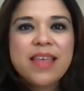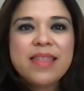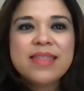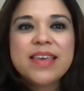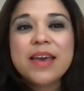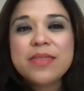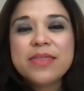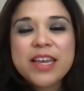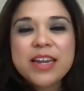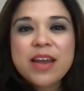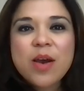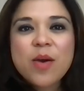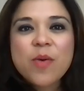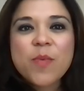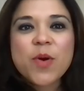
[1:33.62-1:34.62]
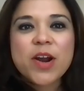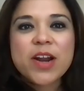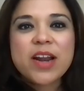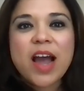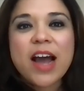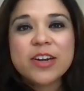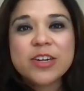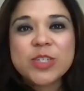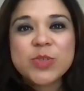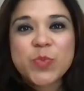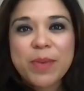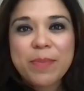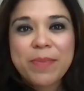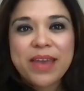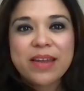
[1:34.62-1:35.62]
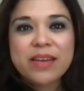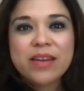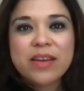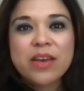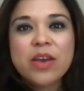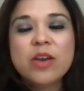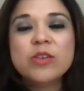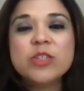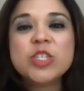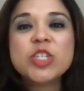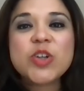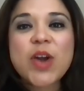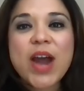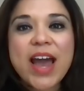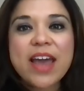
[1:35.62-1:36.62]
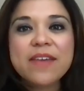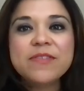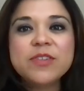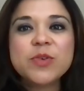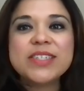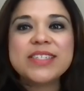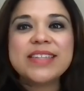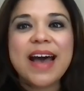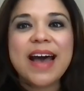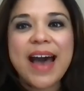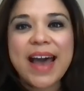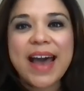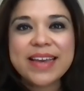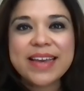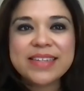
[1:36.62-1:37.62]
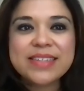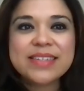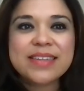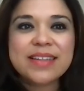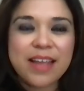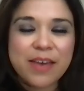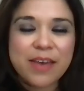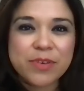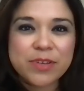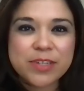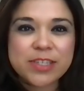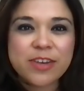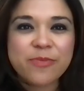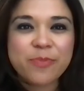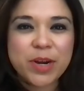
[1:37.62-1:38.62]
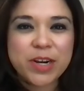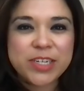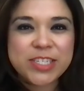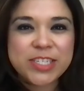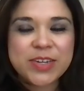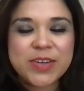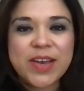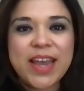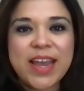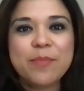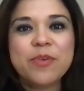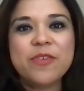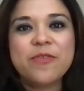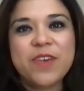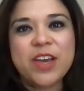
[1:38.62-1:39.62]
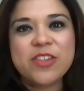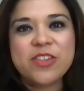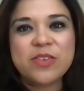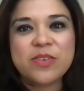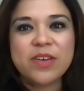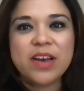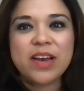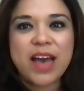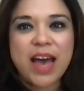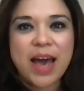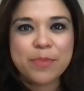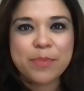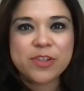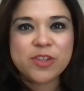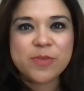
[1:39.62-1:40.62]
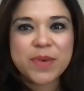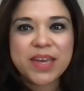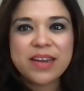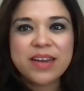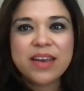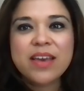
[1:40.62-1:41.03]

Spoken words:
The Athena Award honors women who strive towards the highest levels of personal and professional accomplishment,